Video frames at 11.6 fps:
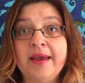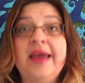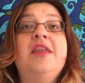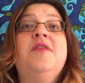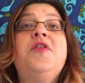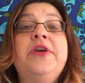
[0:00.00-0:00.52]

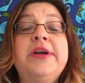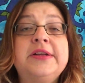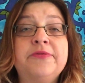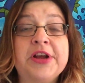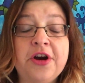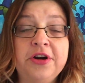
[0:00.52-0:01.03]
And if you're
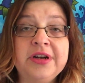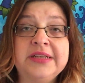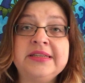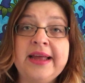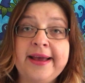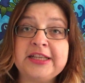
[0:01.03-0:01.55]
regarded
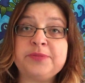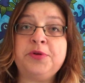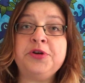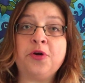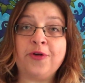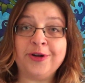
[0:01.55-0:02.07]
as an
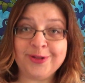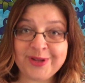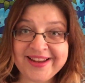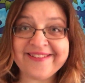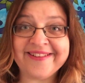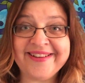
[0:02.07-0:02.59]
expert or a
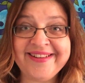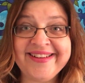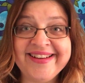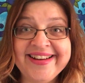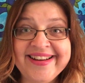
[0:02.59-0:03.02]
leader,